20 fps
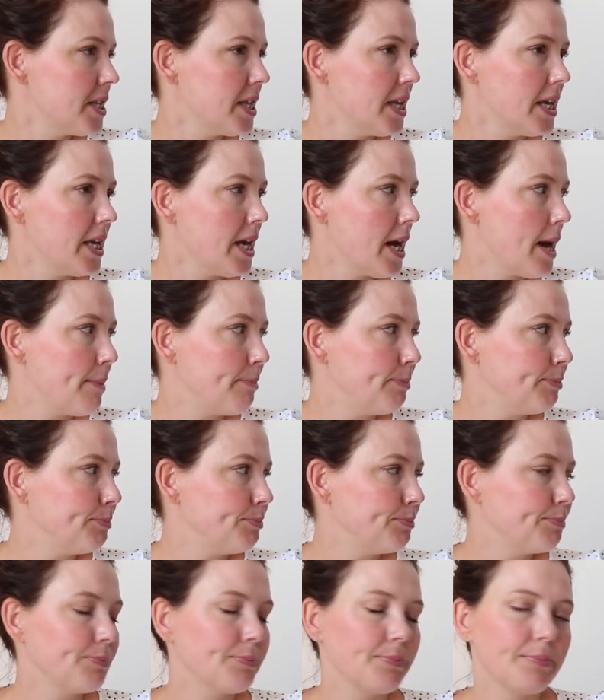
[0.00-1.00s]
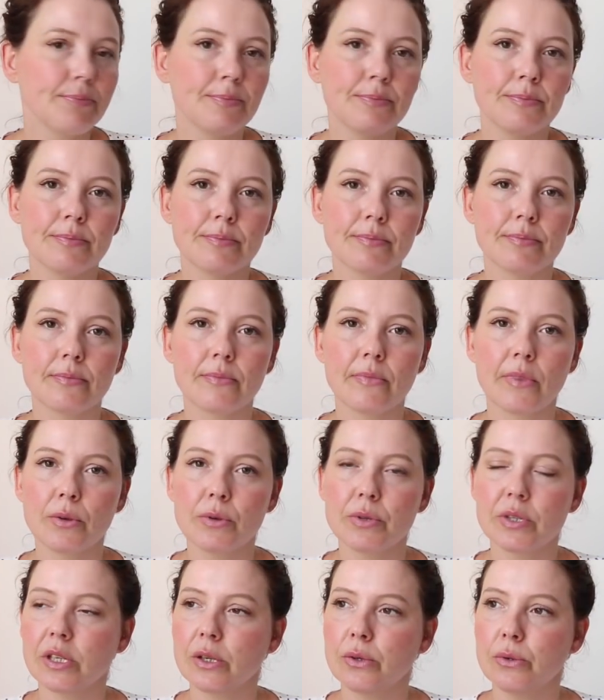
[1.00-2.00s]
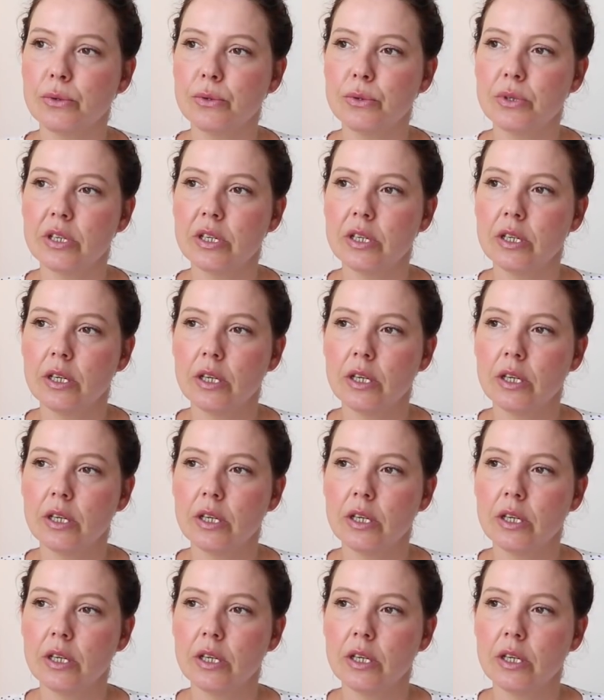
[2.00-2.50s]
the, what's it called?